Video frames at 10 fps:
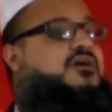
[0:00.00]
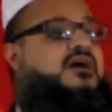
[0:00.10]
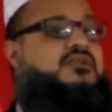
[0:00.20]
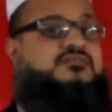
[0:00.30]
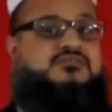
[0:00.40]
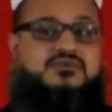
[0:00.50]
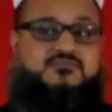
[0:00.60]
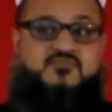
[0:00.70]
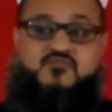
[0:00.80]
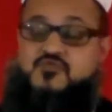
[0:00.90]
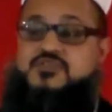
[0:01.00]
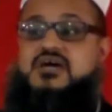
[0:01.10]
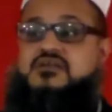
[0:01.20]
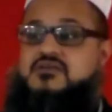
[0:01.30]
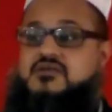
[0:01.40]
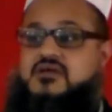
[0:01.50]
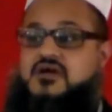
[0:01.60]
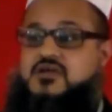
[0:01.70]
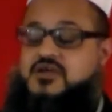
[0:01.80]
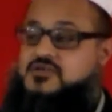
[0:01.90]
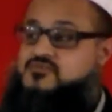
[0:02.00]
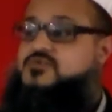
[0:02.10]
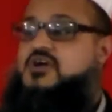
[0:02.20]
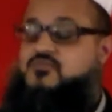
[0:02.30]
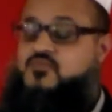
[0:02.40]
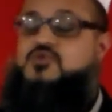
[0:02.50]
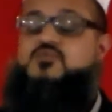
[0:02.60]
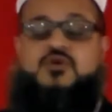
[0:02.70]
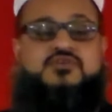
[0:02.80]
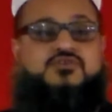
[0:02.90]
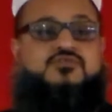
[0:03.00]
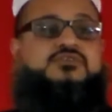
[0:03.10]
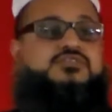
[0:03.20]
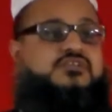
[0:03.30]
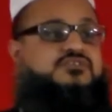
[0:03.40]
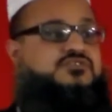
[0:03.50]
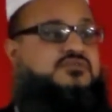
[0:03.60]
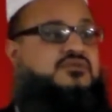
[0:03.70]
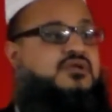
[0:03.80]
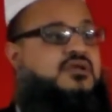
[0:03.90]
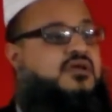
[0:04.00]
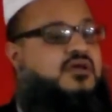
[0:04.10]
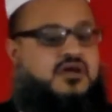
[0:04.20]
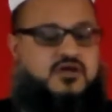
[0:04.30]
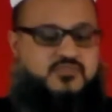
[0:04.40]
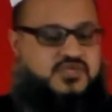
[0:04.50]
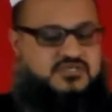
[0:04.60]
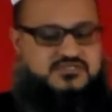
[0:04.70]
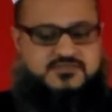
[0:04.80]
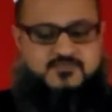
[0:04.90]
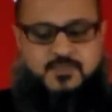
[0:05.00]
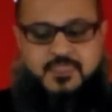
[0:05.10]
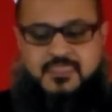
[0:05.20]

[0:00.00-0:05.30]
And for that, I would want your attention. Because